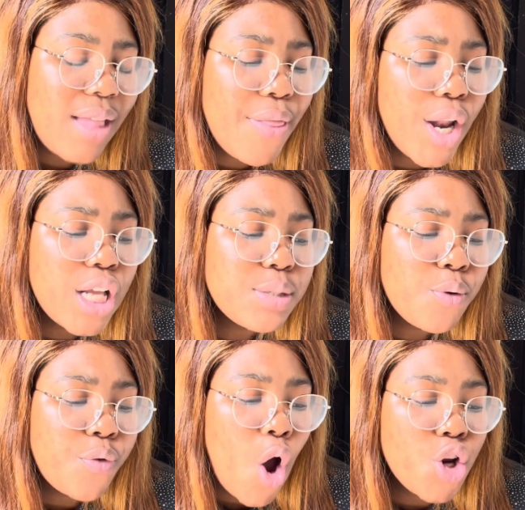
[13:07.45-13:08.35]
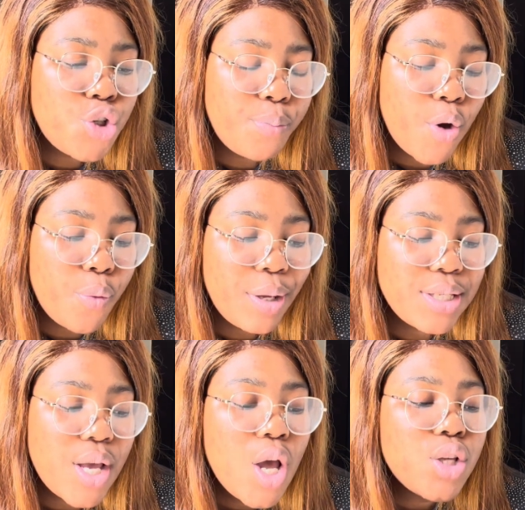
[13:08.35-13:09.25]
Then let's move on to
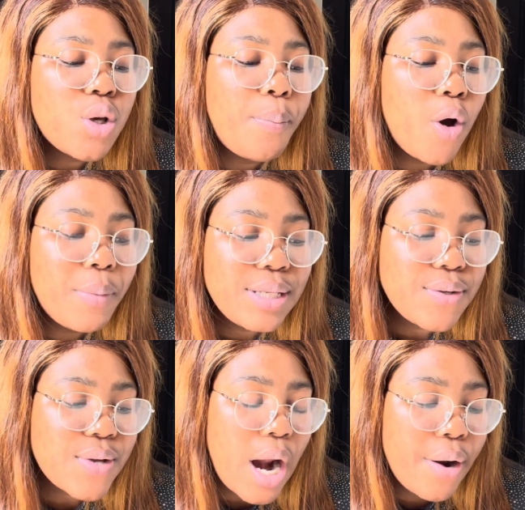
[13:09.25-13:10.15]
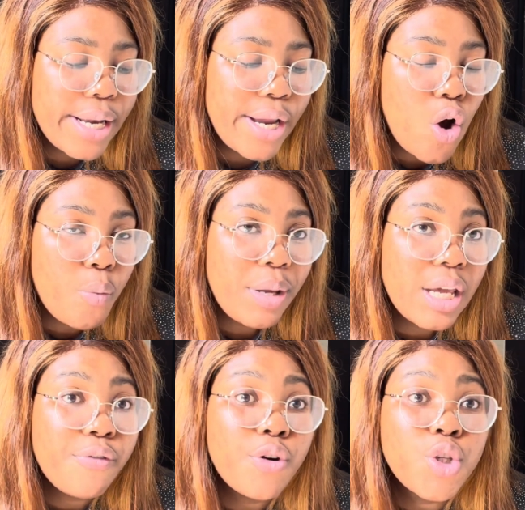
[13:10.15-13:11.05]
Bowman's. So Bowman's is currently
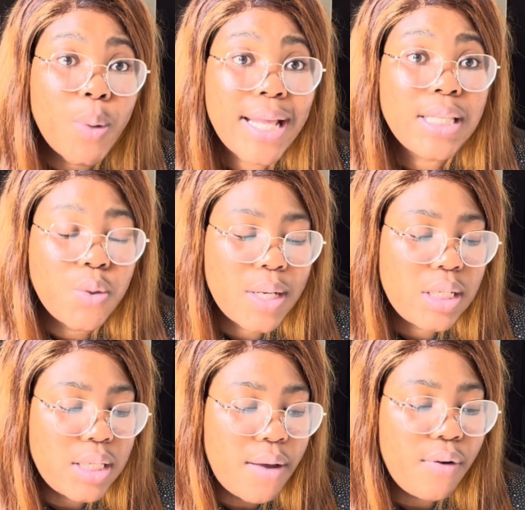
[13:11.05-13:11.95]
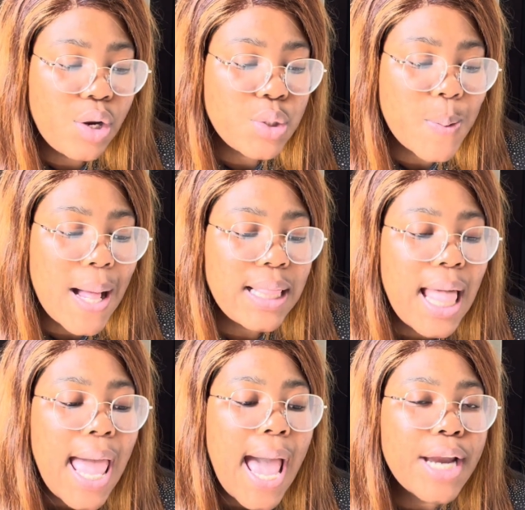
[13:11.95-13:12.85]
opening for 2027 as well,
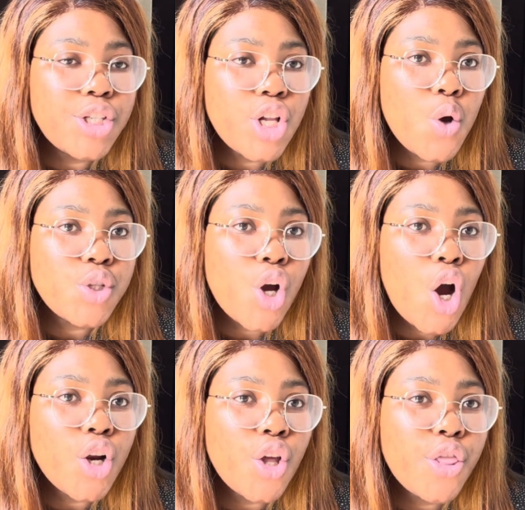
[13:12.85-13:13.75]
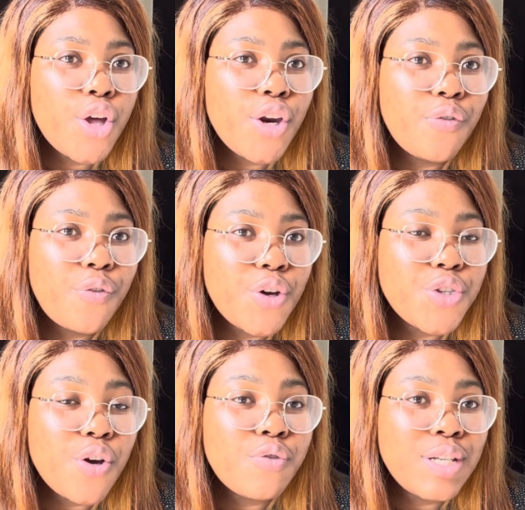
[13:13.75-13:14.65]
and is closing on the
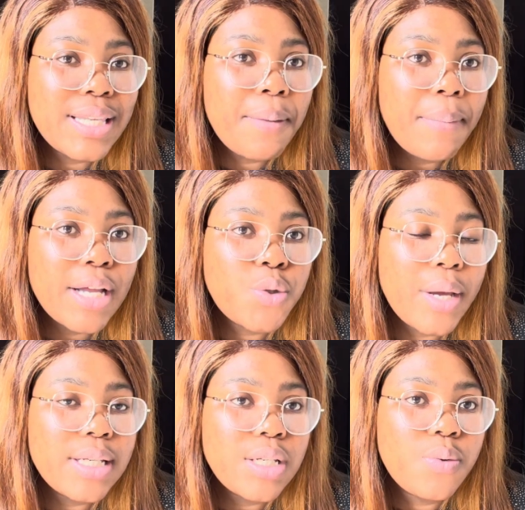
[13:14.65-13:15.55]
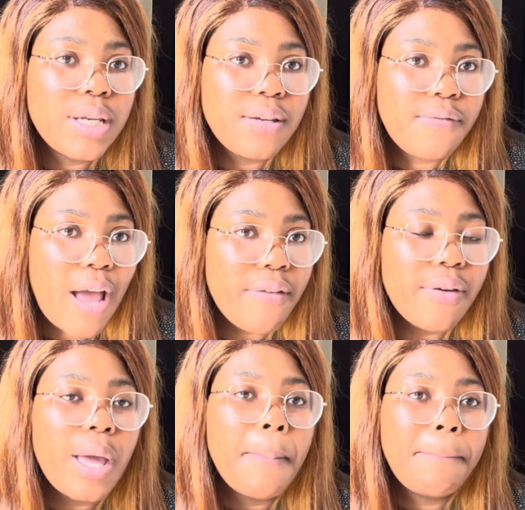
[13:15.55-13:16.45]
31st of December
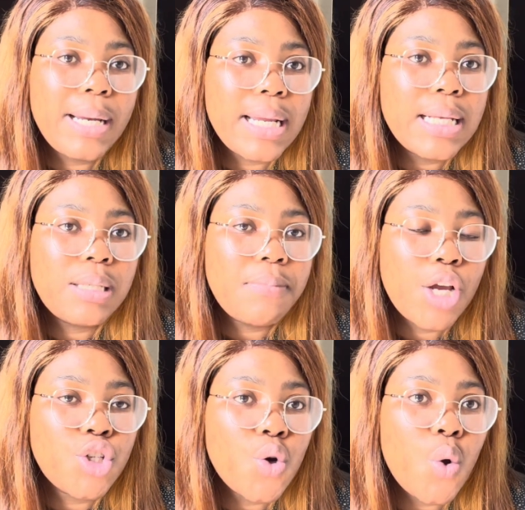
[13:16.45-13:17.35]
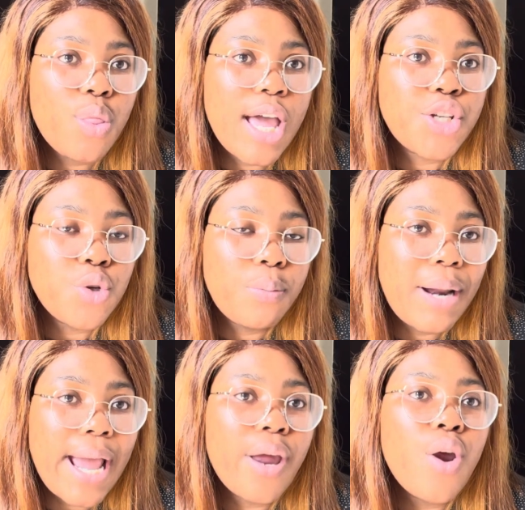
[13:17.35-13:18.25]
2025. Please make sure that you
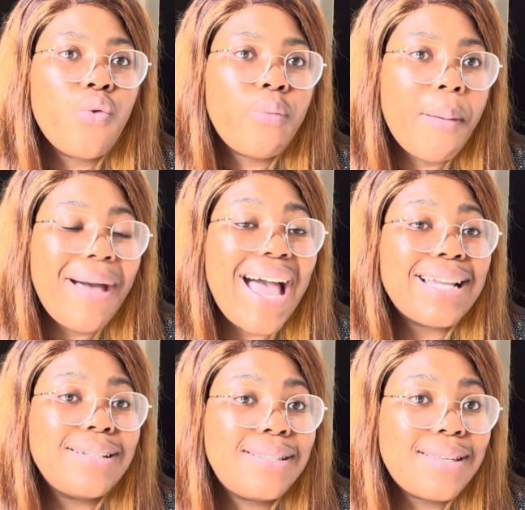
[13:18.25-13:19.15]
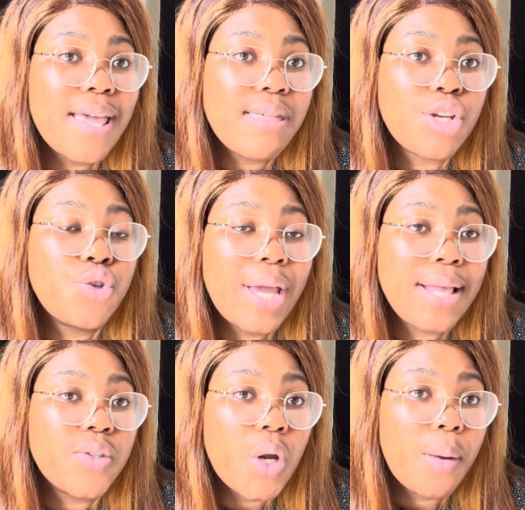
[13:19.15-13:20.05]
apply. Remember, I did say that you
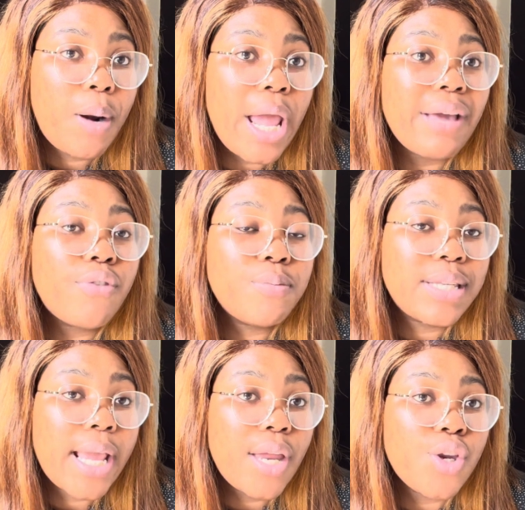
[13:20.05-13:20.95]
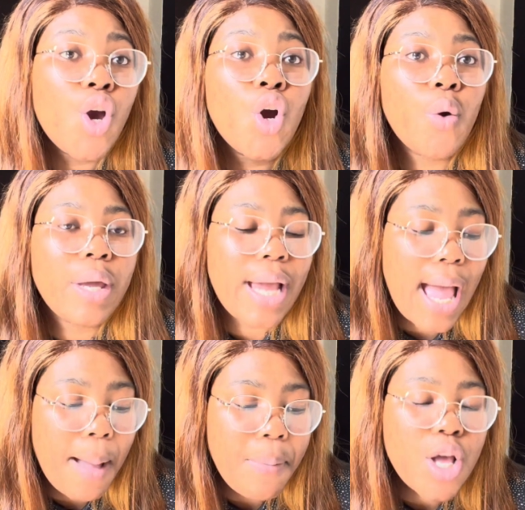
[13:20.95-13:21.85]
can start applying from second year going
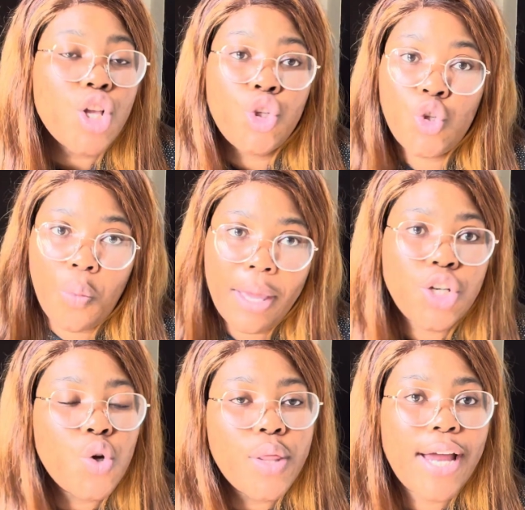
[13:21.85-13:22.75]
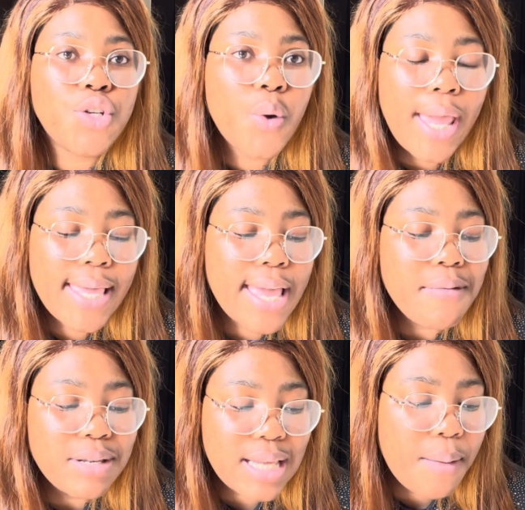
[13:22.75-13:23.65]
up, so make sure that your A
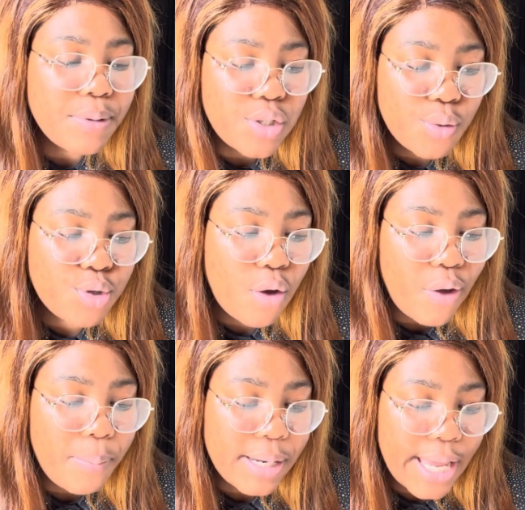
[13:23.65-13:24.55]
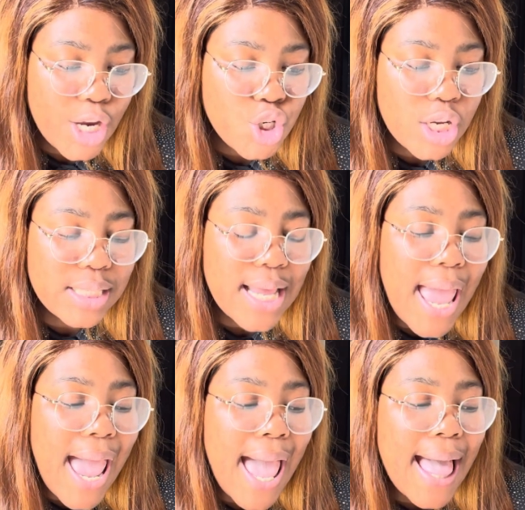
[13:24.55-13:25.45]
game is up in terms of applications.
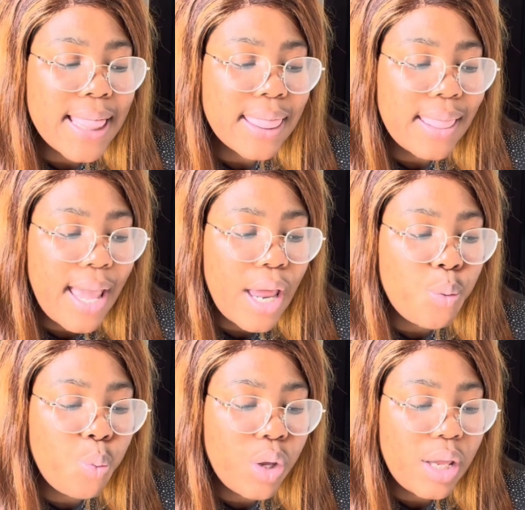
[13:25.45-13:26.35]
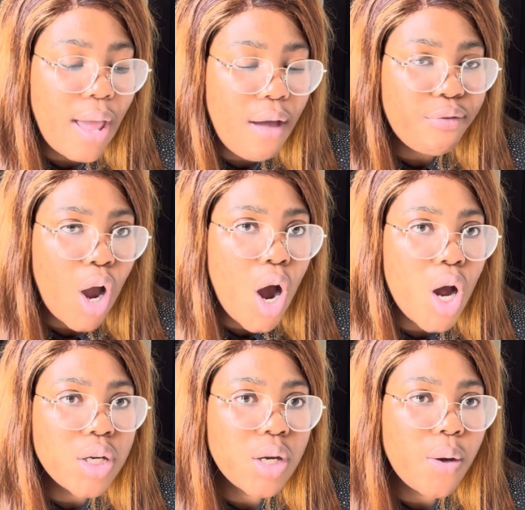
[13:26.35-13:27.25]
And then we have
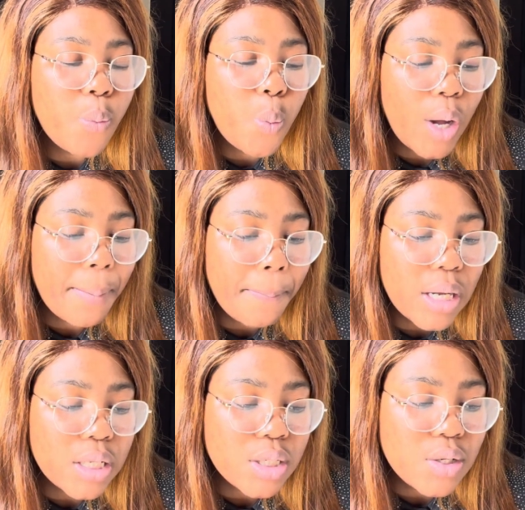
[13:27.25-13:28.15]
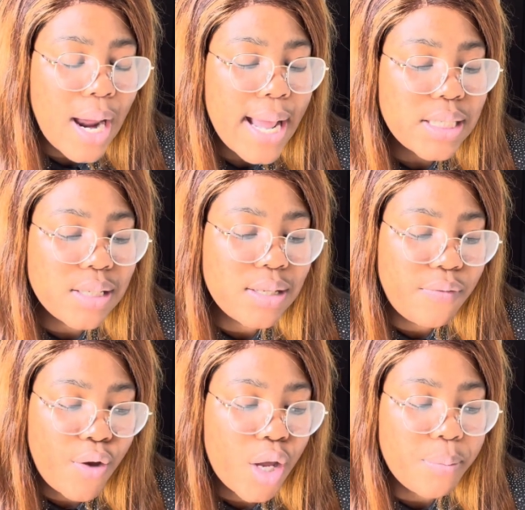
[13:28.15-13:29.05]
got Workman's, right? Is
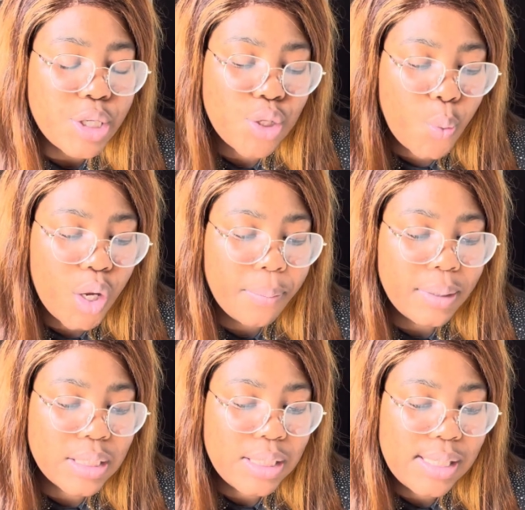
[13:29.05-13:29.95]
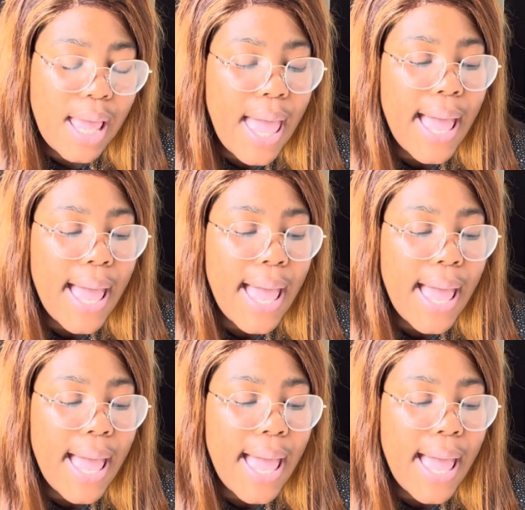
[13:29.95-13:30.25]
it Workman's or Workman's?